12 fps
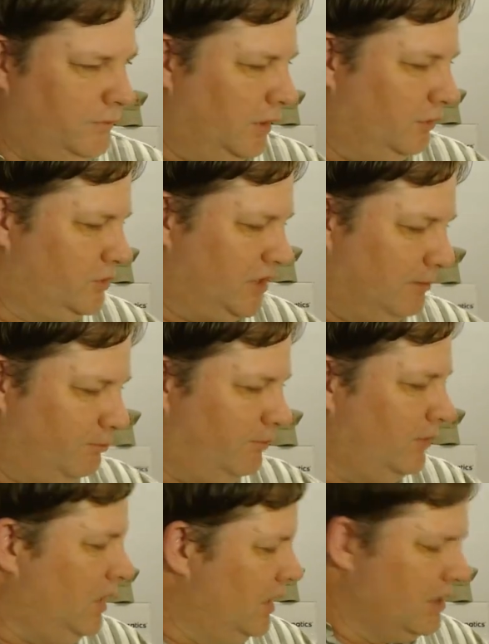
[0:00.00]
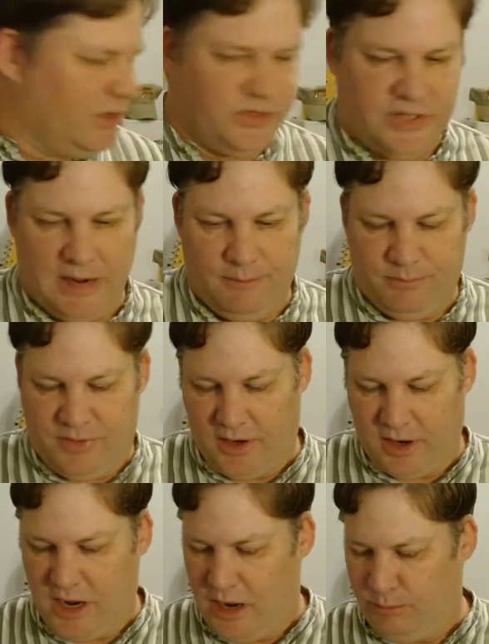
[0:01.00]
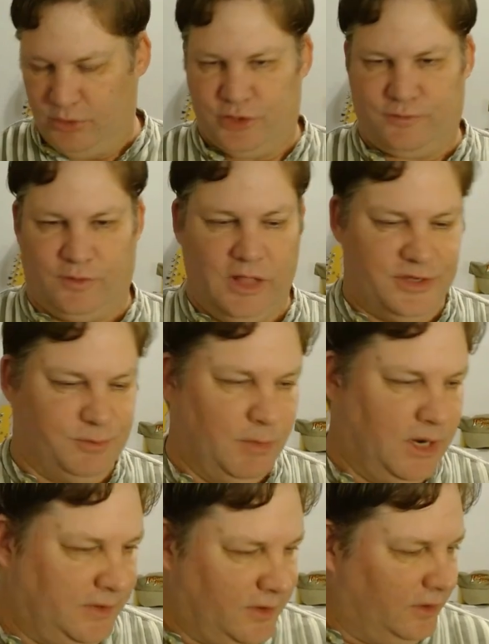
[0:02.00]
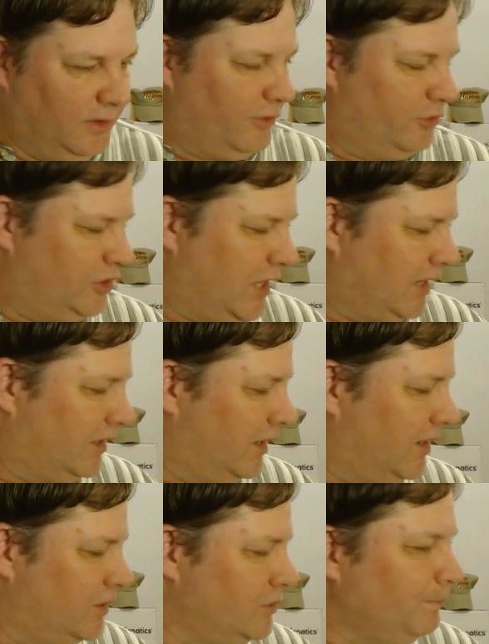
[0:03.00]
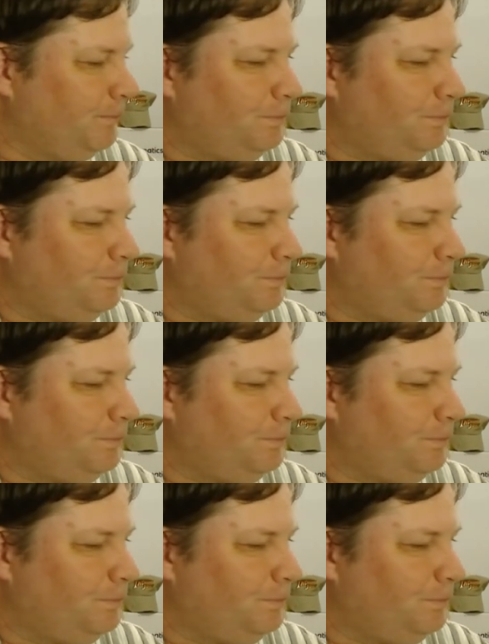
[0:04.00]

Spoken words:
know, same thing accomplished for less money than a leather jacket, I guess.